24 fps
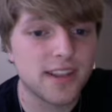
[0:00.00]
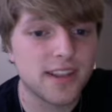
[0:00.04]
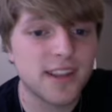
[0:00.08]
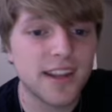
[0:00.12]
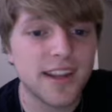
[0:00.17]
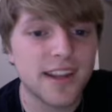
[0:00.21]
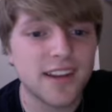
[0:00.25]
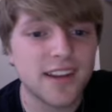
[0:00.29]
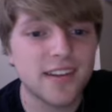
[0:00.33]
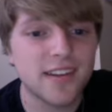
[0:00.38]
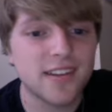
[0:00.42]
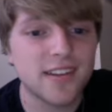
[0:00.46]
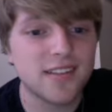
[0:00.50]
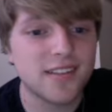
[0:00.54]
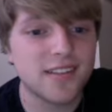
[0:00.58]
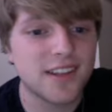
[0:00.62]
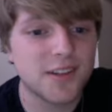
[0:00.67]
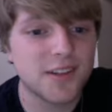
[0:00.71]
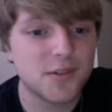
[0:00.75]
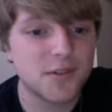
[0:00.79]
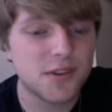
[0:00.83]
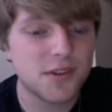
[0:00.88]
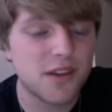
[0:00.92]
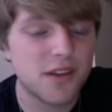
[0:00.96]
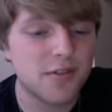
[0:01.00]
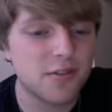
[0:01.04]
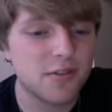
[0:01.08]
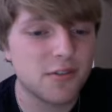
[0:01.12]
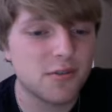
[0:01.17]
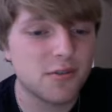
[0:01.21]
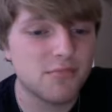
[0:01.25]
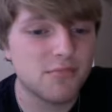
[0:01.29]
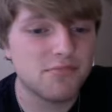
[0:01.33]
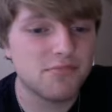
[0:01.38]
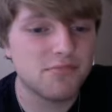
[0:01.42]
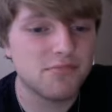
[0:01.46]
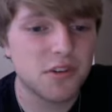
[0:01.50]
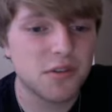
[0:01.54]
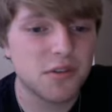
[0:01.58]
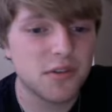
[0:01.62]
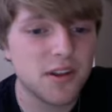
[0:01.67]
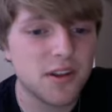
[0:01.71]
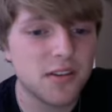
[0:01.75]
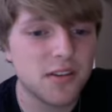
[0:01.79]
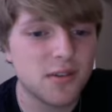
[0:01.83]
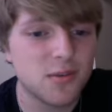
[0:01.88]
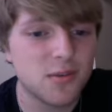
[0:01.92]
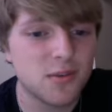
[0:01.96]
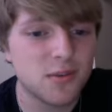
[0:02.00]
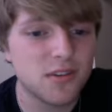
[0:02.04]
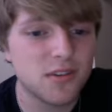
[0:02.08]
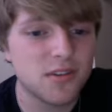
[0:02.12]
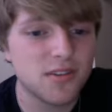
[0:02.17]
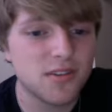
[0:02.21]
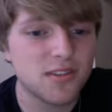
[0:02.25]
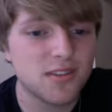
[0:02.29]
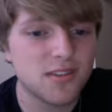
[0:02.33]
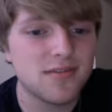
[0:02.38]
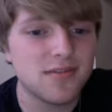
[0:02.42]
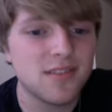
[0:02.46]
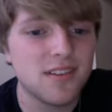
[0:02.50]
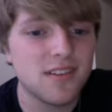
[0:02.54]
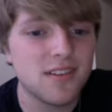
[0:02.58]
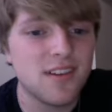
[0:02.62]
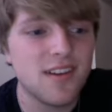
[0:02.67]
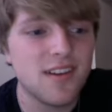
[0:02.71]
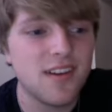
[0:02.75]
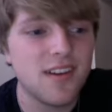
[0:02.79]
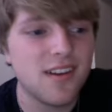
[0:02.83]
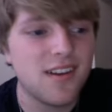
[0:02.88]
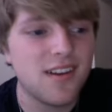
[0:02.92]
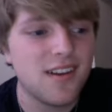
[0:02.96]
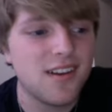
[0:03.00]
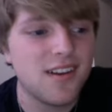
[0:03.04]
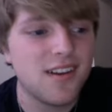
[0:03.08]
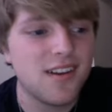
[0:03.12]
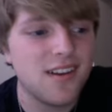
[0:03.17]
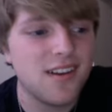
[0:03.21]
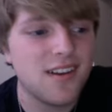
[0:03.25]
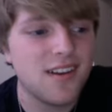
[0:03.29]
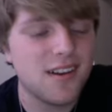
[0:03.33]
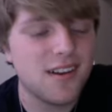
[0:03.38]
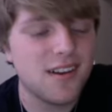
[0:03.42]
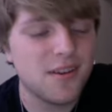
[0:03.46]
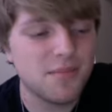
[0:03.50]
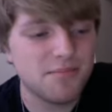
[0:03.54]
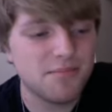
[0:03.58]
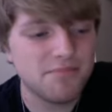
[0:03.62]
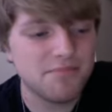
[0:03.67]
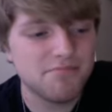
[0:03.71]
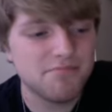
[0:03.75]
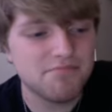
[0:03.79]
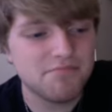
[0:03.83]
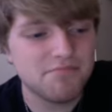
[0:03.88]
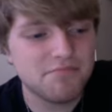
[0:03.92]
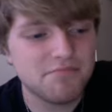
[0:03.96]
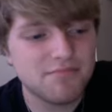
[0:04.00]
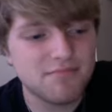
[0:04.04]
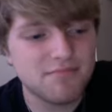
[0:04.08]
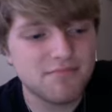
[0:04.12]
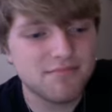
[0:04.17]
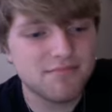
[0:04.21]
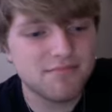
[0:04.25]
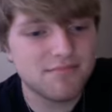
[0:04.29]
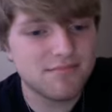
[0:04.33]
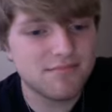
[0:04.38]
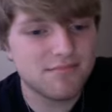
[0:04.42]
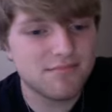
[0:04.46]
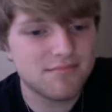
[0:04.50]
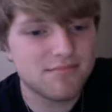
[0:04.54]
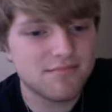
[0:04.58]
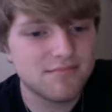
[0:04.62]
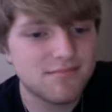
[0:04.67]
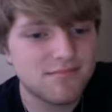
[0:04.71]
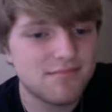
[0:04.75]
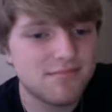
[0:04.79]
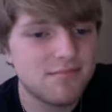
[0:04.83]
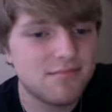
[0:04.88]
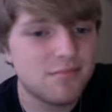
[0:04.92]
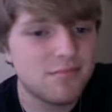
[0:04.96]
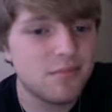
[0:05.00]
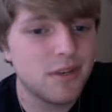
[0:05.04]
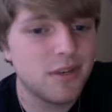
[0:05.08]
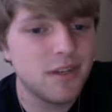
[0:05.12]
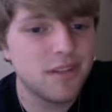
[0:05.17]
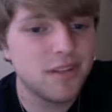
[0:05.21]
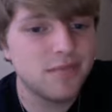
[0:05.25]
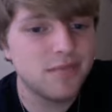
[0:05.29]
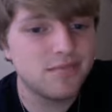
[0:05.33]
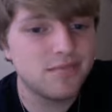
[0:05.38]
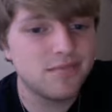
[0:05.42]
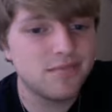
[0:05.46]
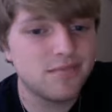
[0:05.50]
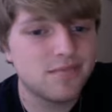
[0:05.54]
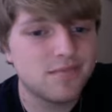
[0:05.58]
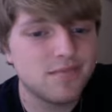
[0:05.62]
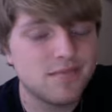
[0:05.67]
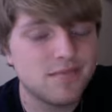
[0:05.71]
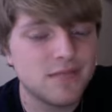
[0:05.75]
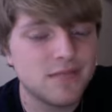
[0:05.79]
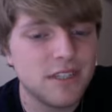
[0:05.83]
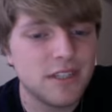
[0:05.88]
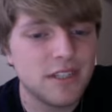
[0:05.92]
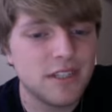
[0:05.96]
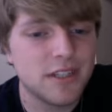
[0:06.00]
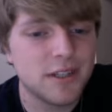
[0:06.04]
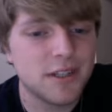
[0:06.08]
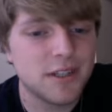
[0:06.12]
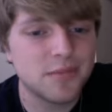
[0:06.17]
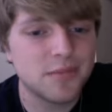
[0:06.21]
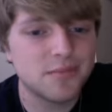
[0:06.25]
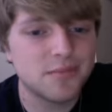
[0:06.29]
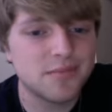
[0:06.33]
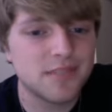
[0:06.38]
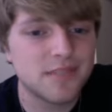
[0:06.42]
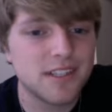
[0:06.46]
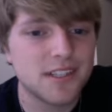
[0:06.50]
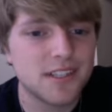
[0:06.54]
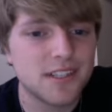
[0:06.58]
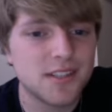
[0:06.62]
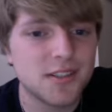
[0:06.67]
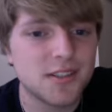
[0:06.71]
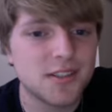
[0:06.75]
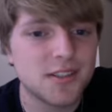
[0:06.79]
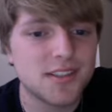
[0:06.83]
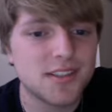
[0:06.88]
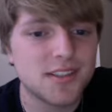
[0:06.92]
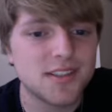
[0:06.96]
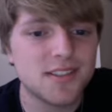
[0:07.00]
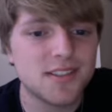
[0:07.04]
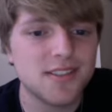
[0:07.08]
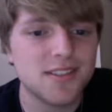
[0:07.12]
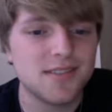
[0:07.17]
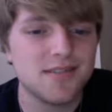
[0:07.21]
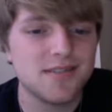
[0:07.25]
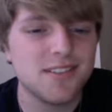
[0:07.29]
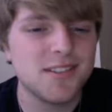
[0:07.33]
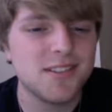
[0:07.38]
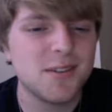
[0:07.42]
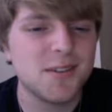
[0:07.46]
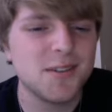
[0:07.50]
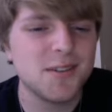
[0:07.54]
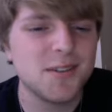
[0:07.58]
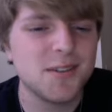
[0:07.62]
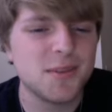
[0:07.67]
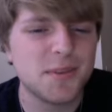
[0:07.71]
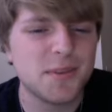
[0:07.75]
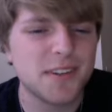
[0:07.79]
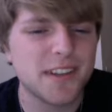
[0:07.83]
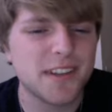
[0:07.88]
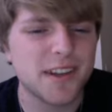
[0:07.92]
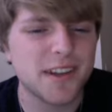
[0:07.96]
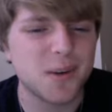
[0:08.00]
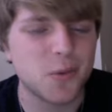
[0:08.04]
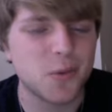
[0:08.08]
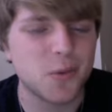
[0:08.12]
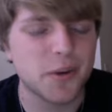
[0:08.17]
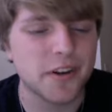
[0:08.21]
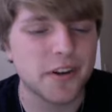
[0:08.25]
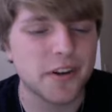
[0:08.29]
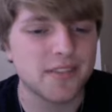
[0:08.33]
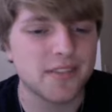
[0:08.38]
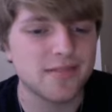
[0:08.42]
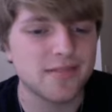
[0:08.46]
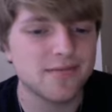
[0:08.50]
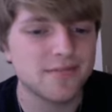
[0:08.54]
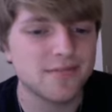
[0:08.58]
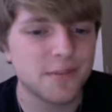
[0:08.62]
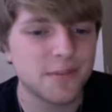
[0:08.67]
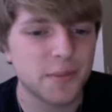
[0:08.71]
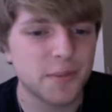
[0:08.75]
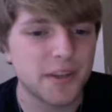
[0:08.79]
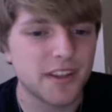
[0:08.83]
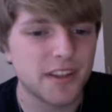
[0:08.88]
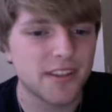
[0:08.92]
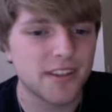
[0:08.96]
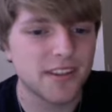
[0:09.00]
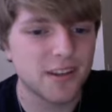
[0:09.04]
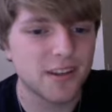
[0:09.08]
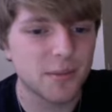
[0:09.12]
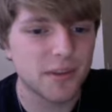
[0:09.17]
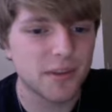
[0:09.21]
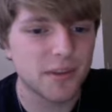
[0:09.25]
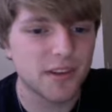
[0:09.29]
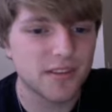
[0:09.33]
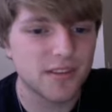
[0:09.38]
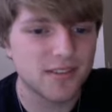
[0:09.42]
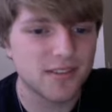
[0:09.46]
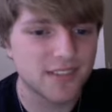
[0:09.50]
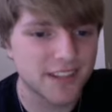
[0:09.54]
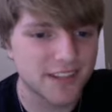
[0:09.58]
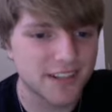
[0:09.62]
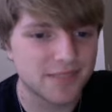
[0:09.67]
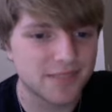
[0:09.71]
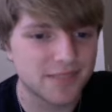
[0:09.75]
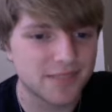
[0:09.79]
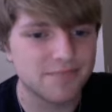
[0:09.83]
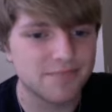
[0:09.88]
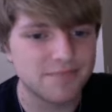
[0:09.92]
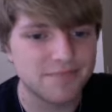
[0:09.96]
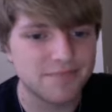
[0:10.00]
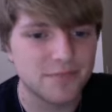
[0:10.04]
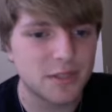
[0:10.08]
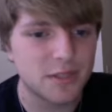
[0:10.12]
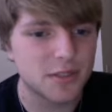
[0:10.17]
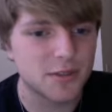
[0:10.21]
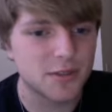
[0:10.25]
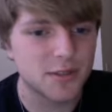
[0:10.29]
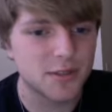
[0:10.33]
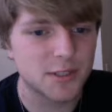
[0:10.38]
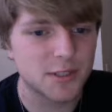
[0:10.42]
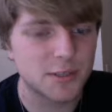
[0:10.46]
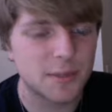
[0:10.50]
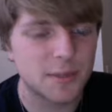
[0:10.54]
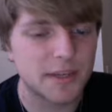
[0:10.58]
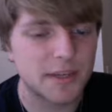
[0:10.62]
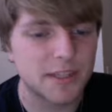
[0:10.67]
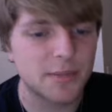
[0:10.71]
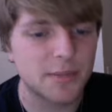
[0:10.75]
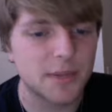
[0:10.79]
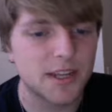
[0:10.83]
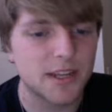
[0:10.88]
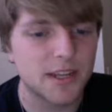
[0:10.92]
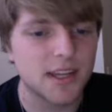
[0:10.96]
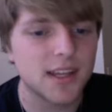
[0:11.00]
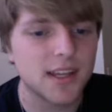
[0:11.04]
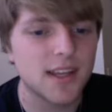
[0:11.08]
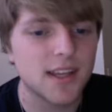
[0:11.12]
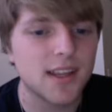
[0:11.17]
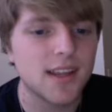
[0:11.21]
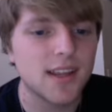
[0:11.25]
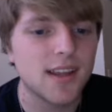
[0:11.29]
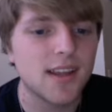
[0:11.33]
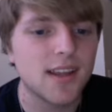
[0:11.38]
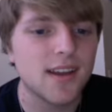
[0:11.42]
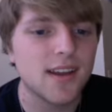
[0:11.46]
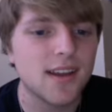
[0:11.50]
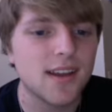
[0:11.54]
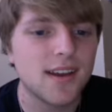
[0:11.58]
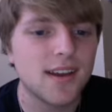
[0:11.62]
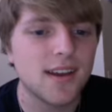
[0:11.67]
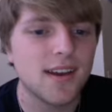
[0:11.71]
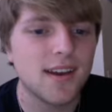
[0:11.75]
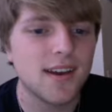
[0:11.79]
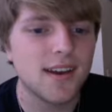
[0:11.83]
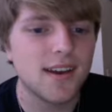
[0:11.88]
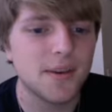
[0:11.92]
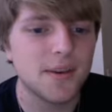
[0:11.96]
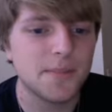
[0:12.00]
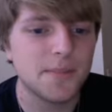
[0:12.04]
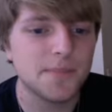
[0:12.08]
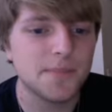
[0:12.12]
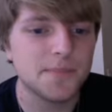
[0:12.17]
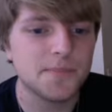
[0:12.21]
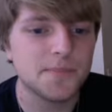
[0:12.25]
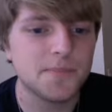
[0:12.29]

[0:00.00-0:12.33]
light and that travel around the world. Um, But, it's always just been kind of weird for me to think about, like a bunch of little spacemen. Um,